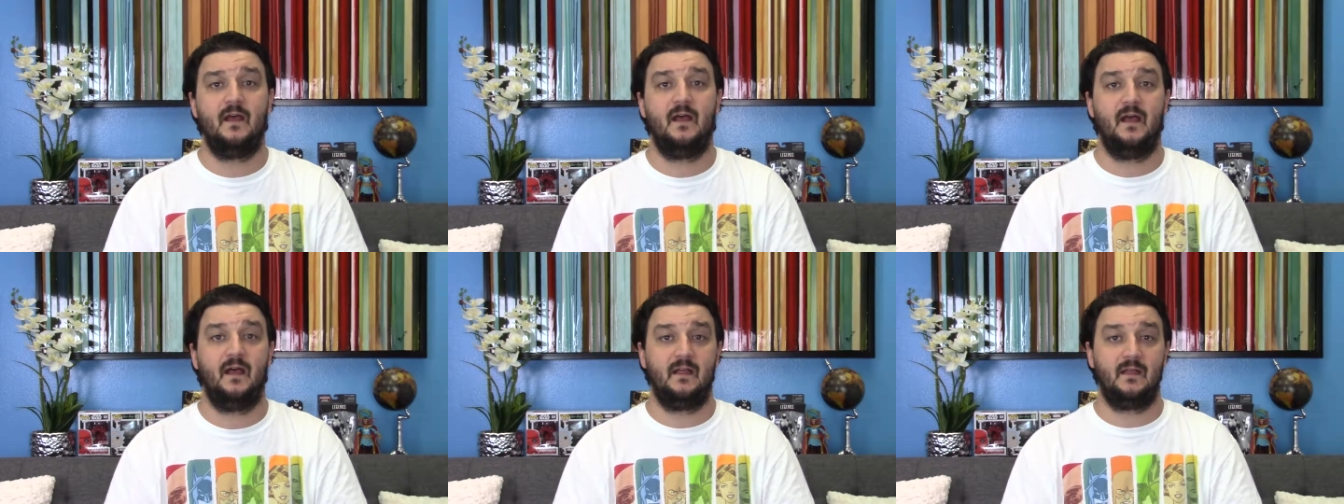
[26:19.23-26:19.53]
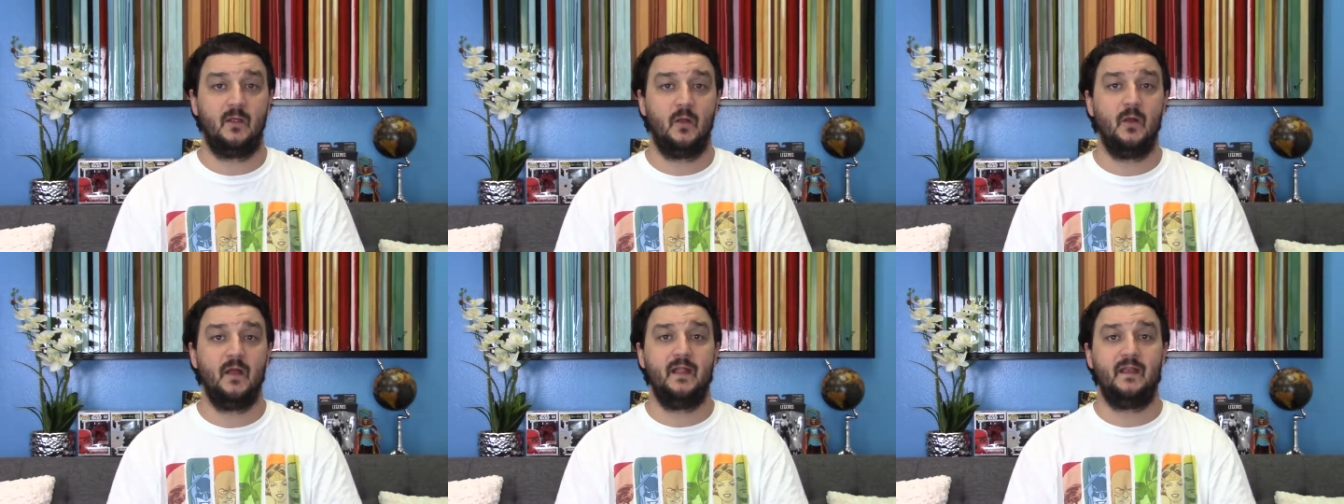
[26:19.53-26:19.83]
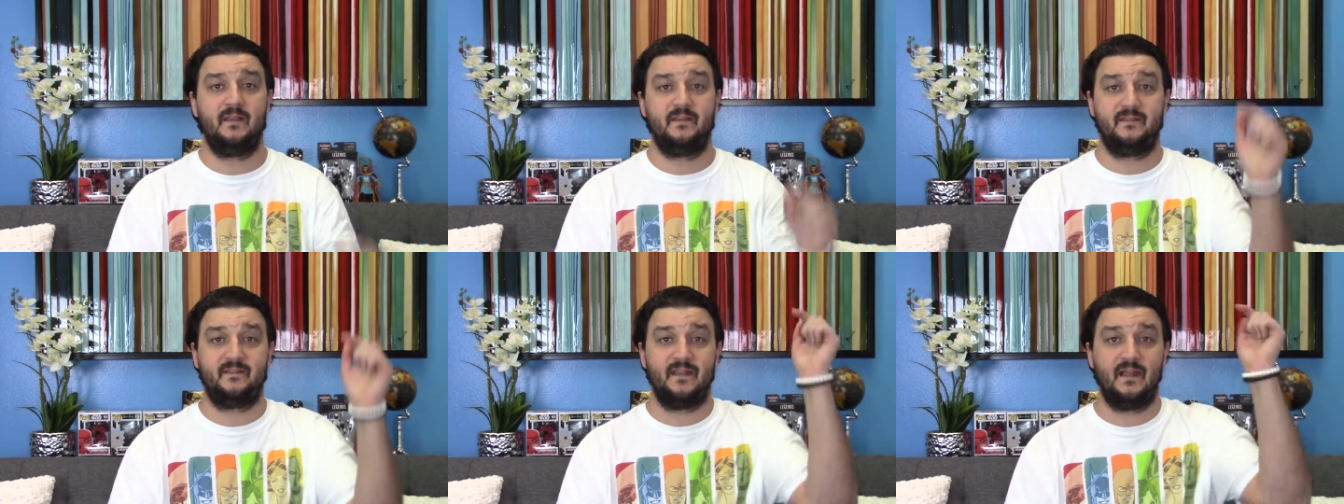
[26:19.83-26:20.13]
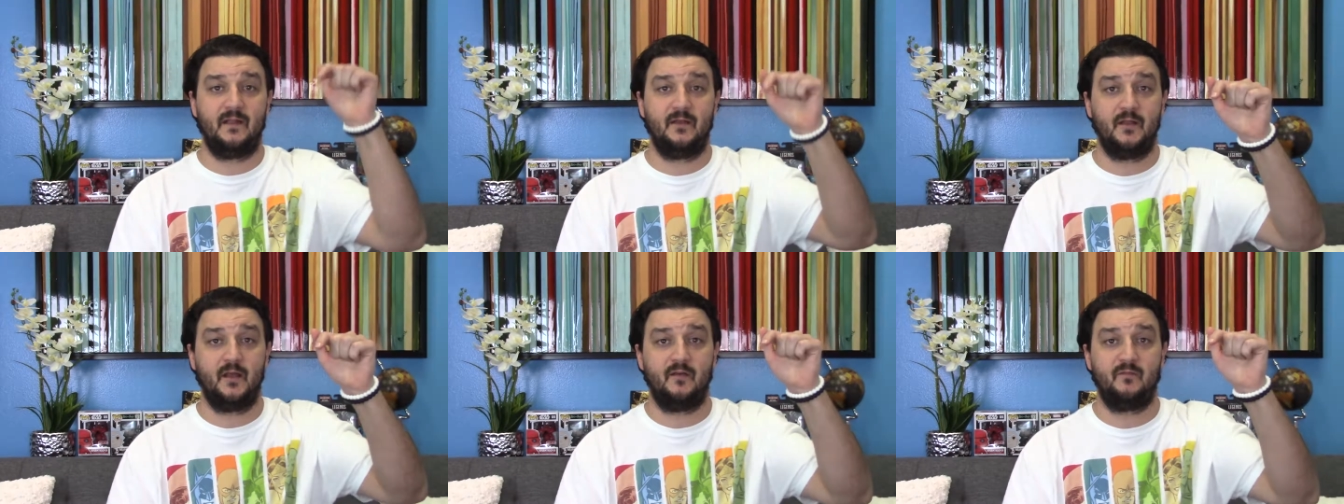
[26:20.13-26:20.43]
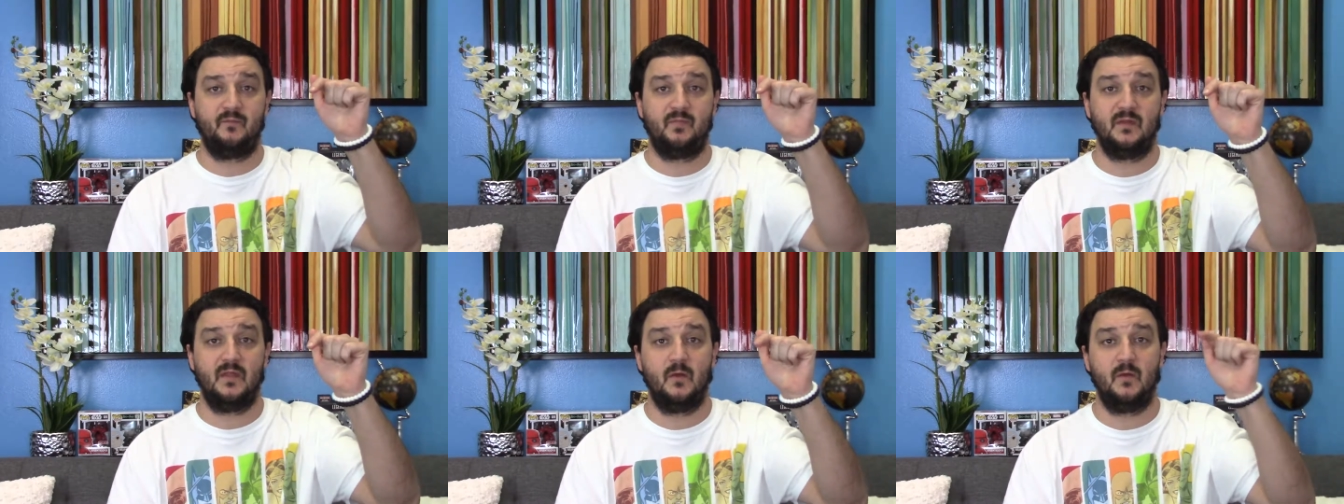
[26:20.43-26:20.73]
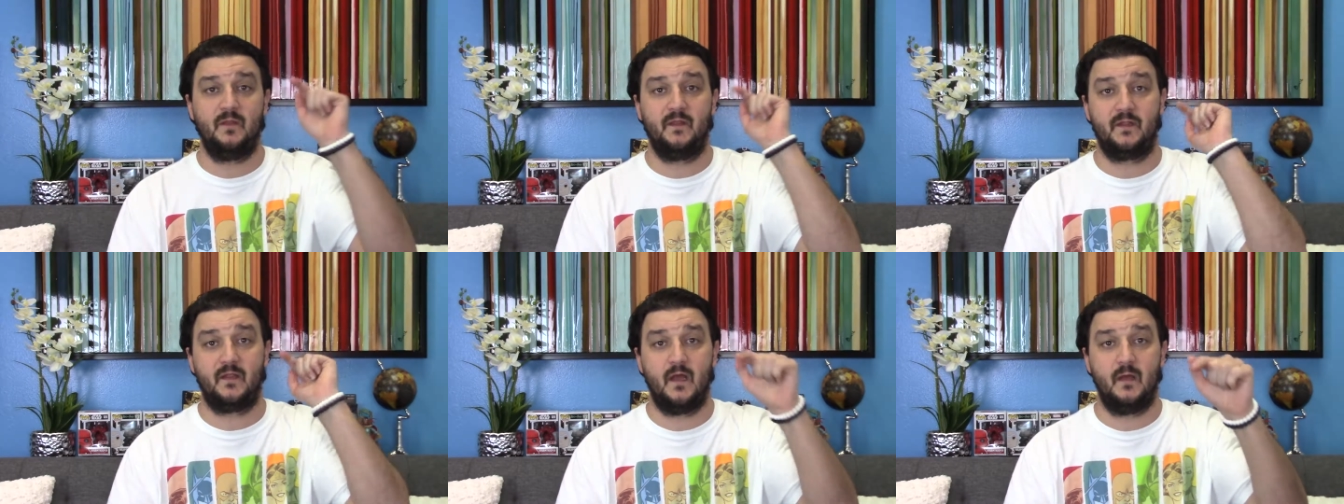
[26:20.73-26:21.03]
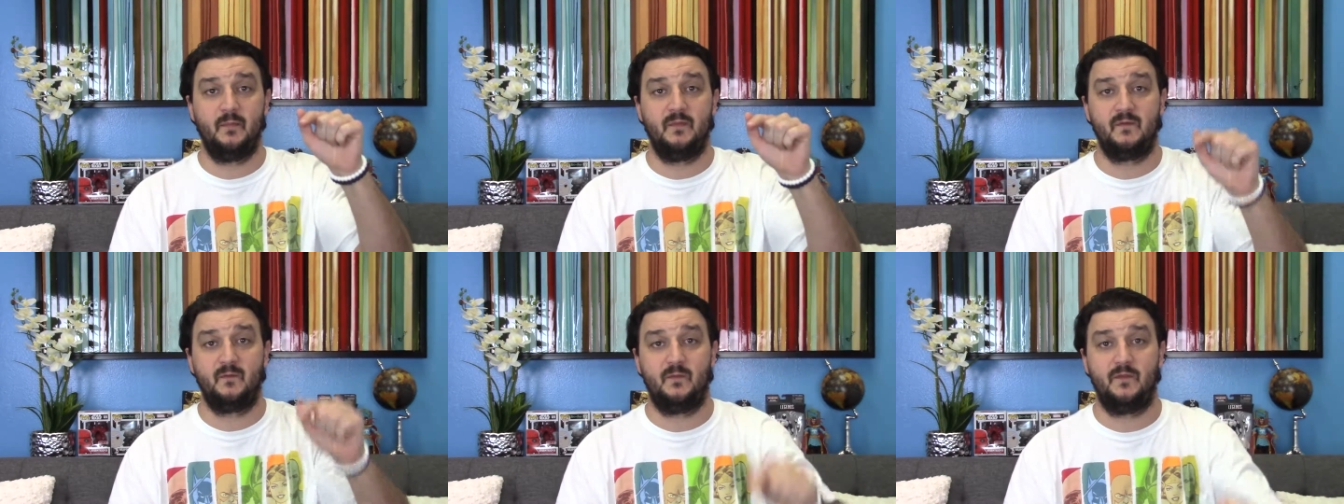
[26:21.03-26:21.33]
uh, go ahead and sound off below in the
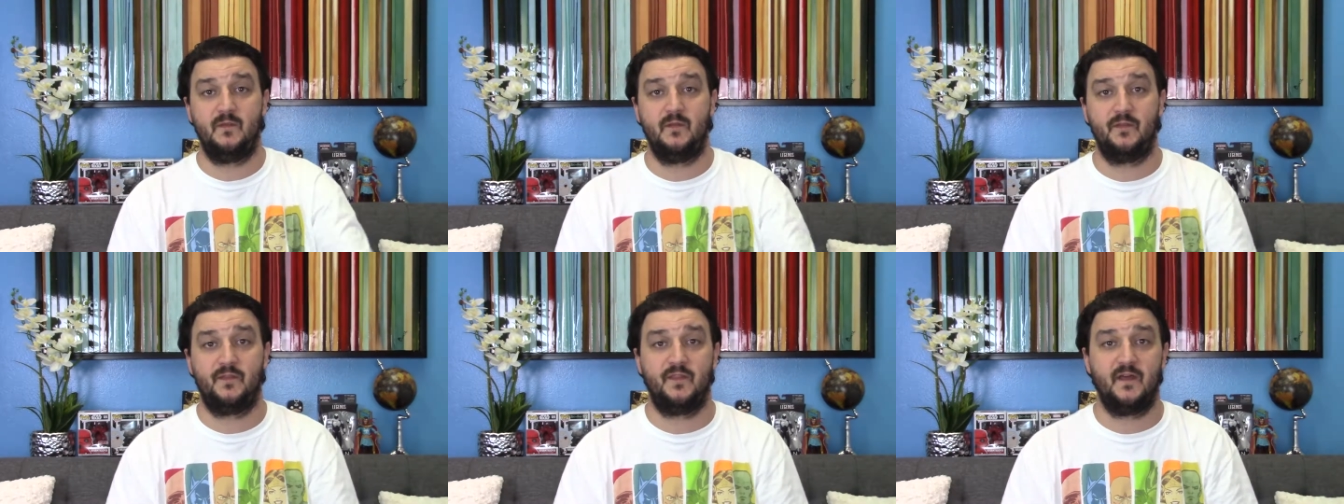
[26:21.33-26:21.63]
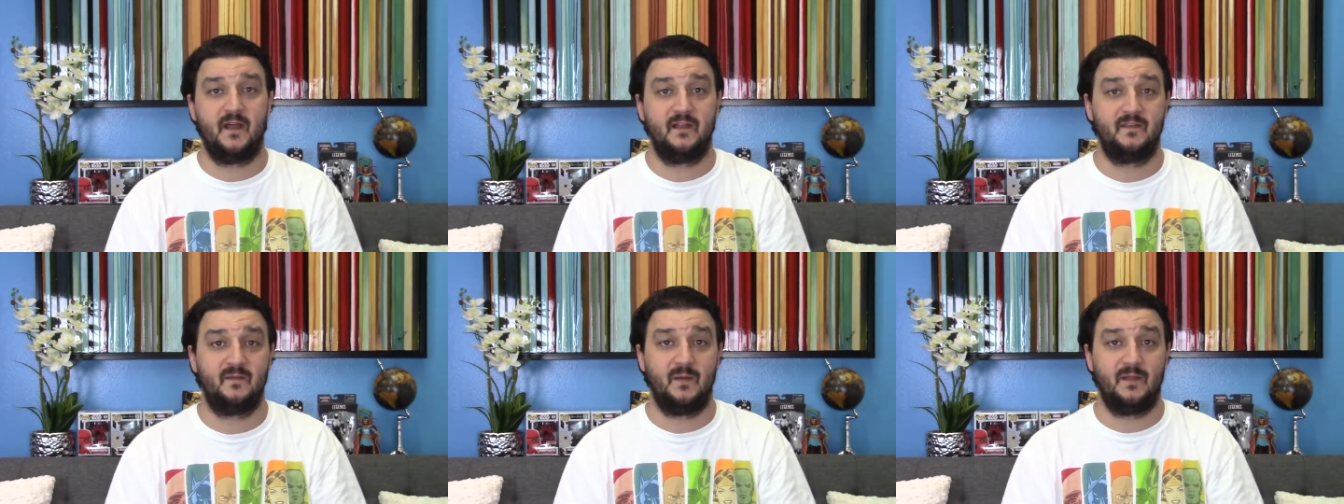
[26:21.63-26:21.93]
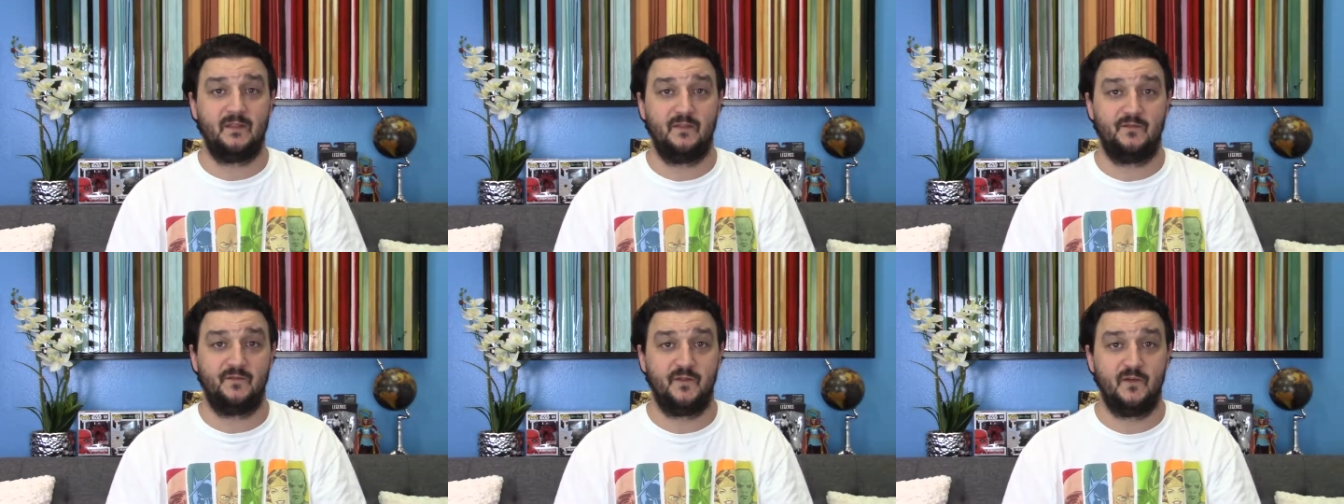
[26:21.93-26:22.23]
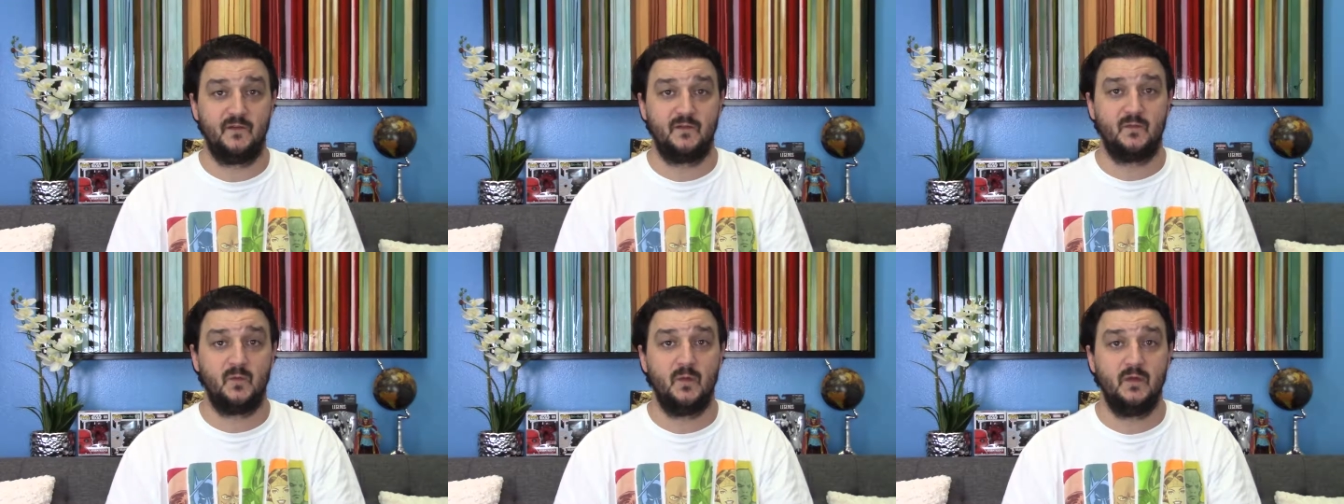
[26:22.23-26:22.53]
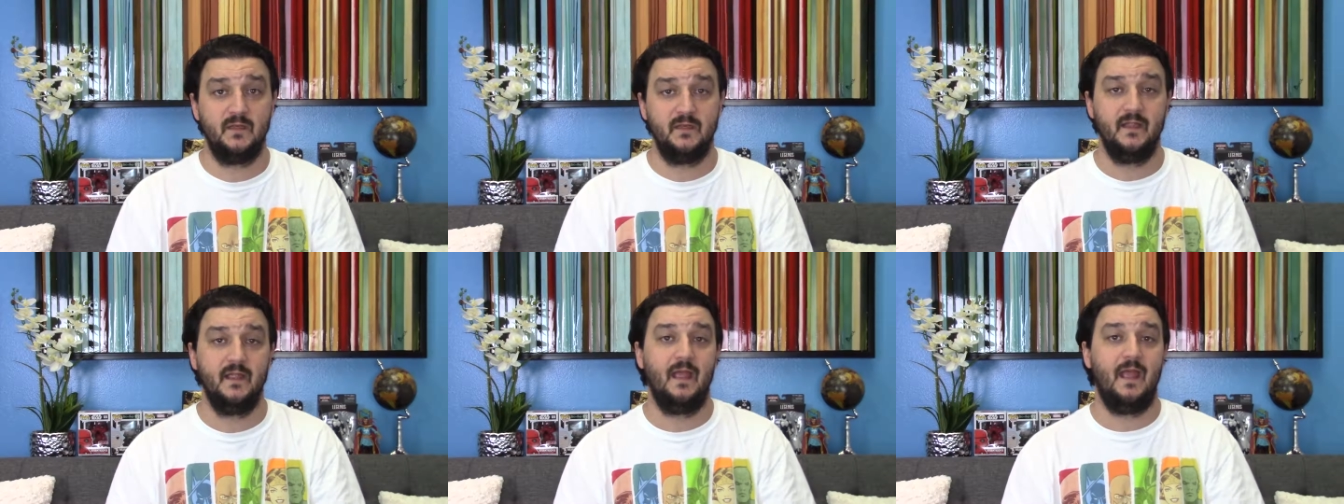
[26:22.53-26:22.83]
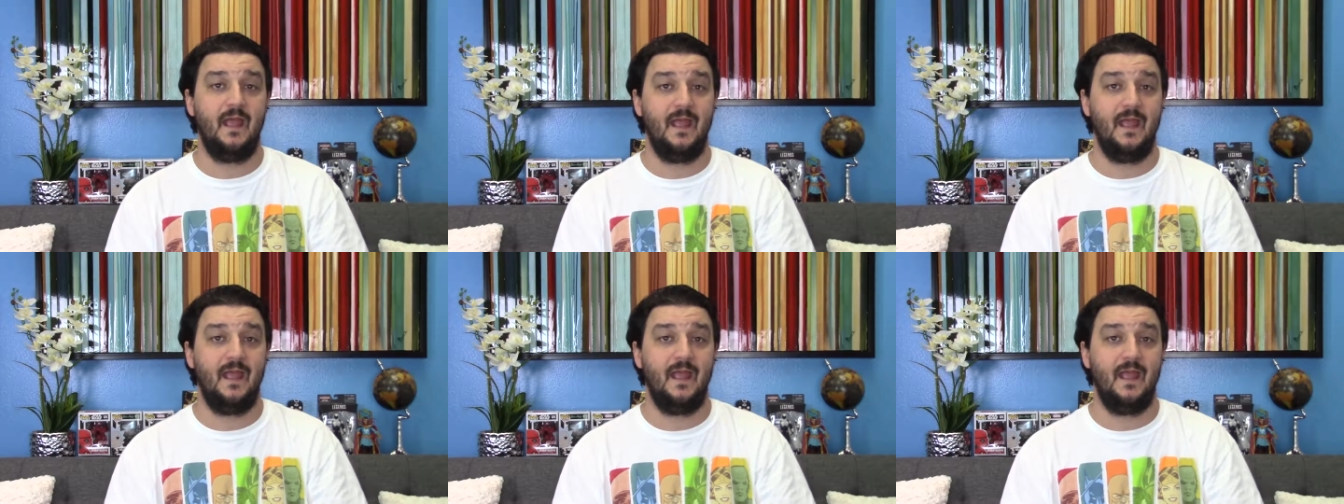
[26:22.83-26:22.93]
comments with your thoughts about the first one